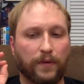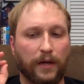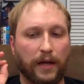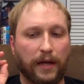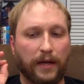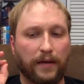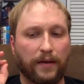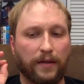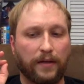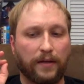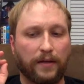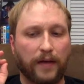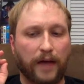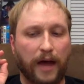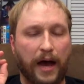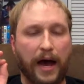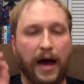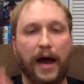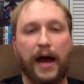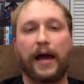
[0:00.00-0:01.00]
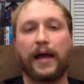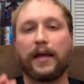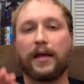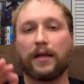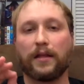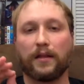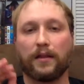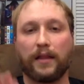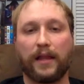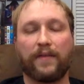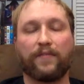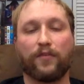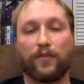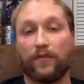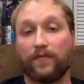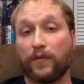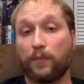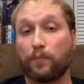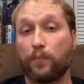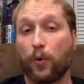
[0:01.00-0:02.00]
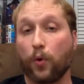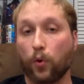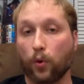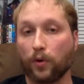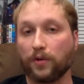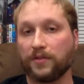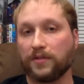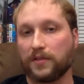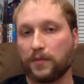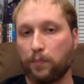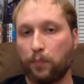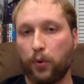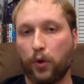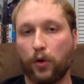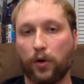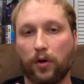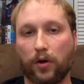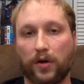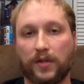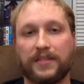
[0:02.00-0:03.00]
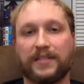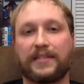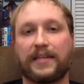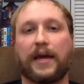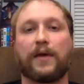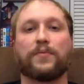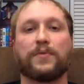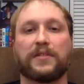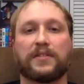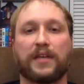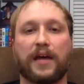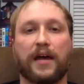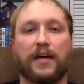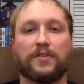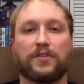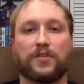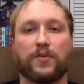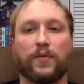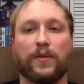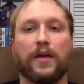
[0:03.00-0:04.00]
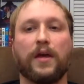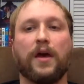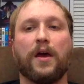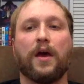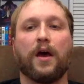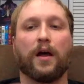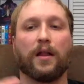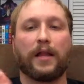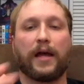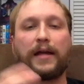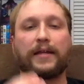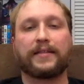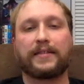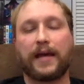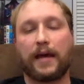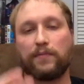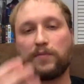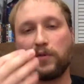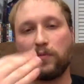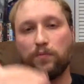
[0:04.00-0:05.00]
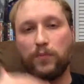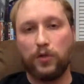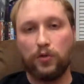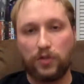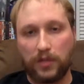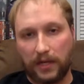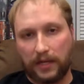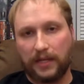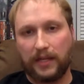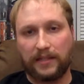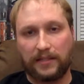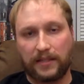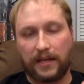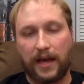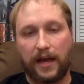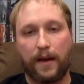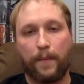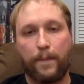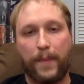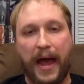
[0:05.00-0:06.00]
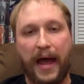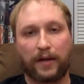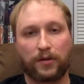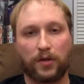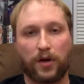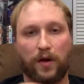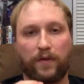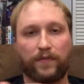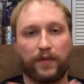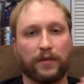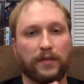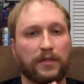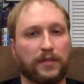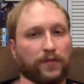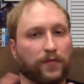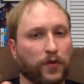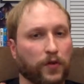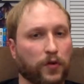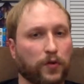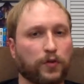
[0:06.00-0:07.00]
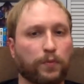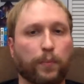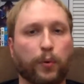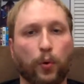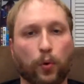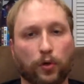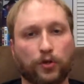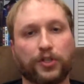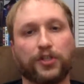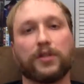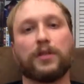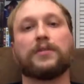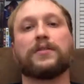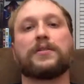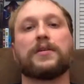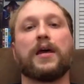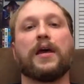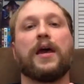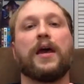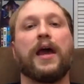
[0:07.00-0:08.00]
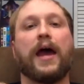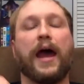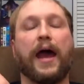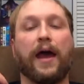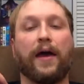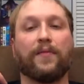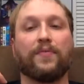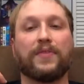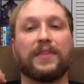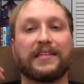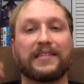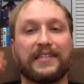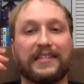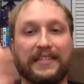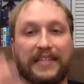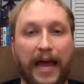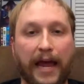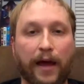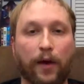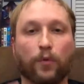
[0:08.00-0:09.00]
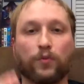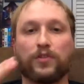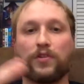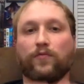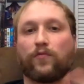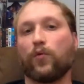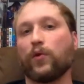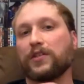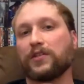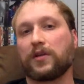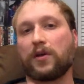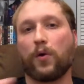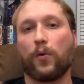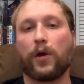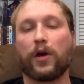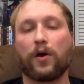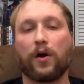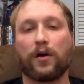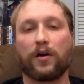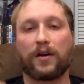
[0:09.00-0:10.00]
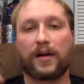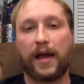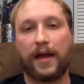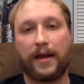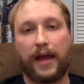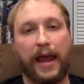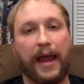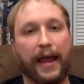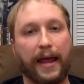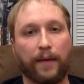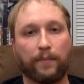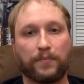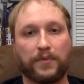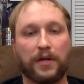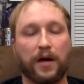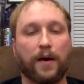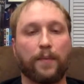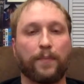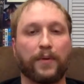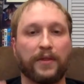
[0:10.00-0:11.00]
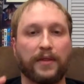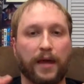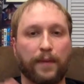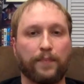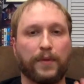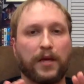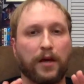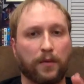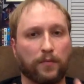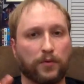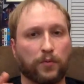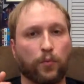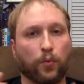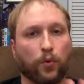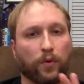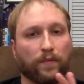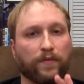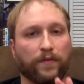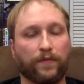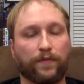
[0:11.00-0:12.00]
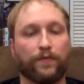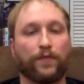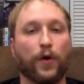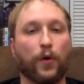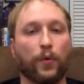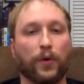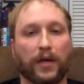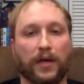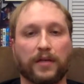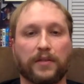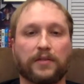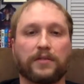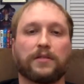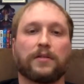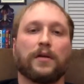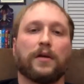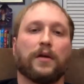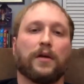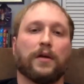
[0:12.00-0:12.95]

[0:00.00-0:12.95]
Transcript: a high level of importance put on sound design, so that a lot of the times the music gets kind of backed off, at least for those portions, and the sounds of what's going on are kind of amped up, and that becomes more of the focus.